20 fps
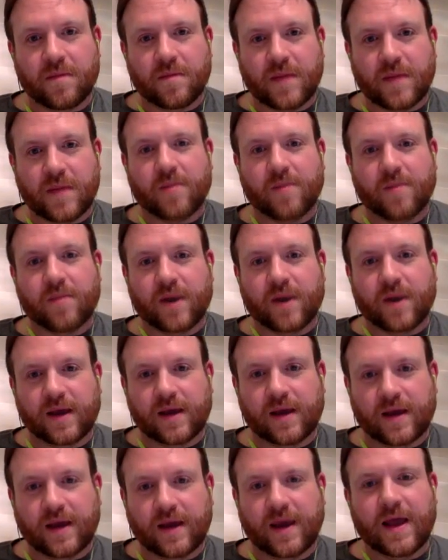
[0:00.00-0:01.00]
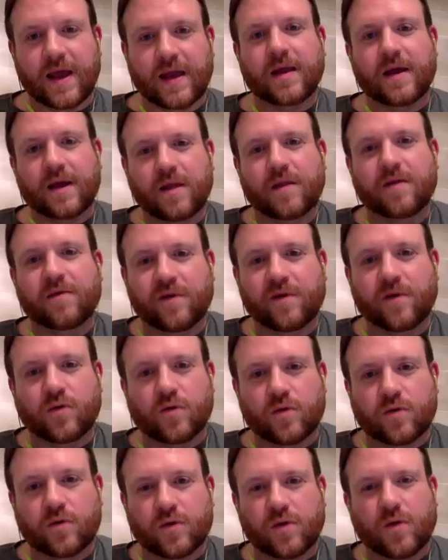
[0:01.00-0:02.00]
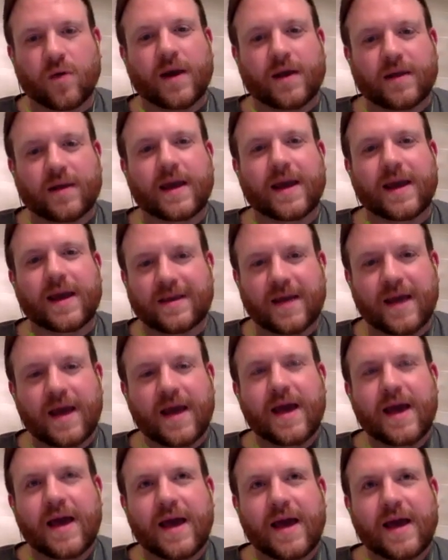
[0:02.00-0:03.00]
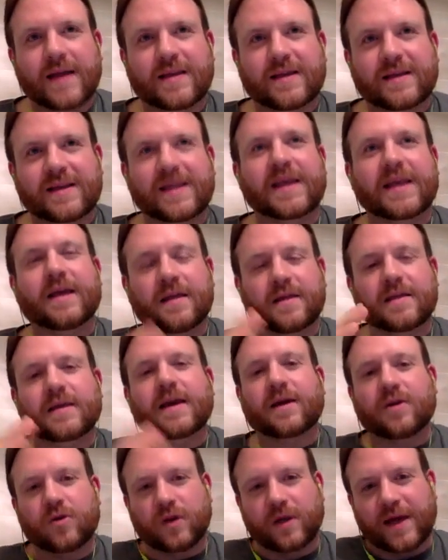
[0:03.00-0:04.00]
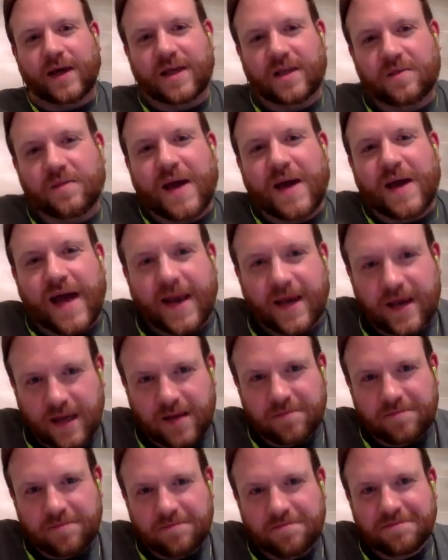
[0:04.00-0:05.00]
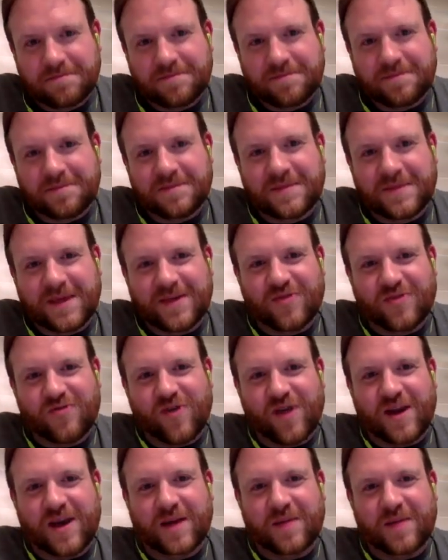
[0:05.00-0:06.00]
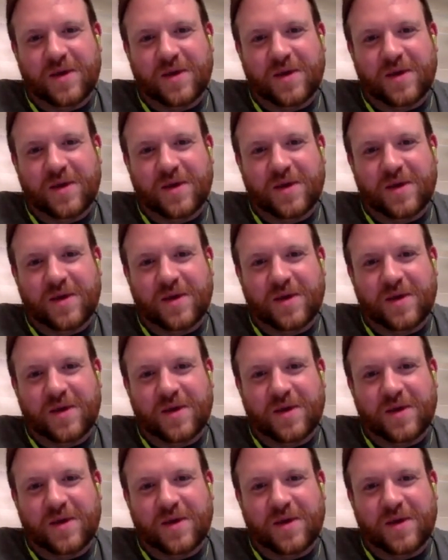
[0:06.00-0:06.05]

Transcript: happening again in the future. So I'd say it's decontextualized panic is draining